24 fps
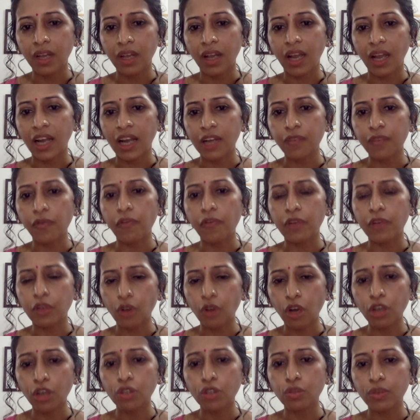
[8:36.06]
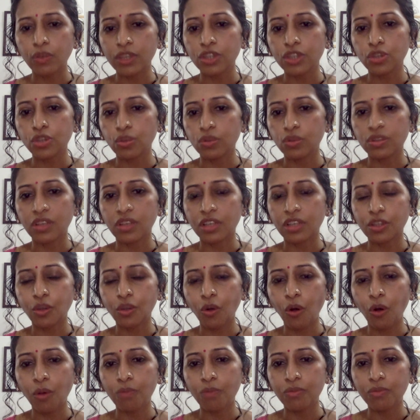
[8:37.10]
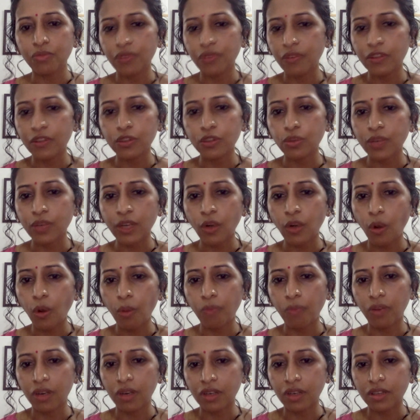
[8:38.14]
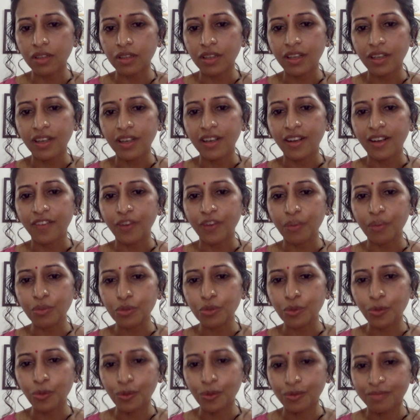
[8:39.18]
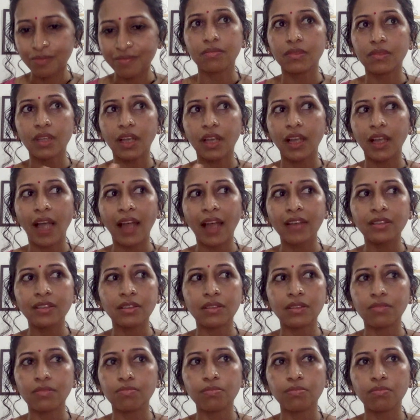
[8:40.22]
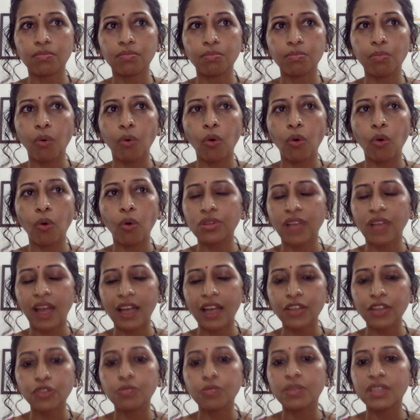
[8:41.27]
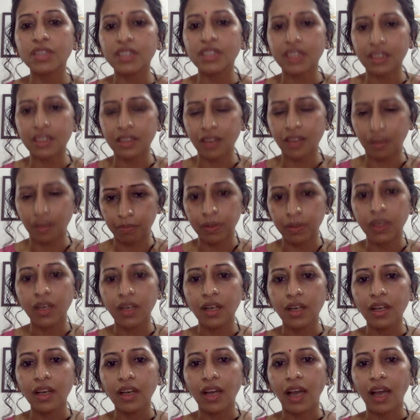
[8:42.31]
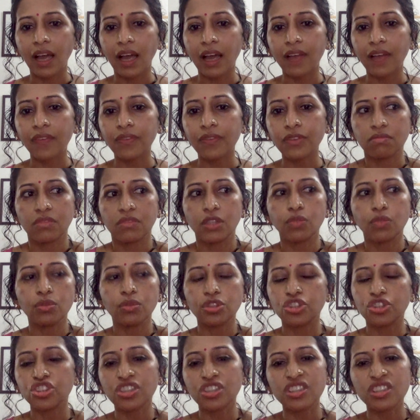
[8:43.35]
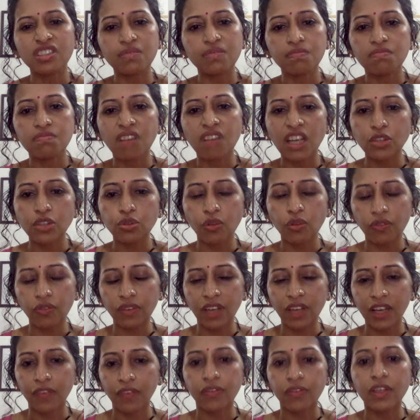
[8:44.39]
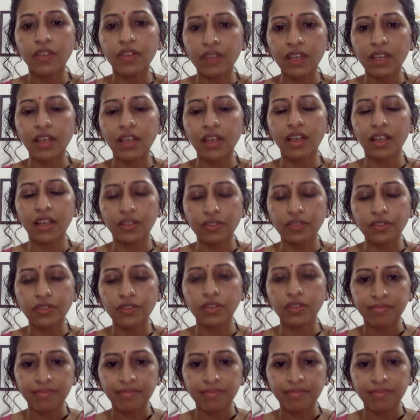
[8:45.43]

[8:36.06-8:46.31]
And if we were not doing chores at home, we were doing homework from school. And both had to be taken up. And it was just matter of life, living life.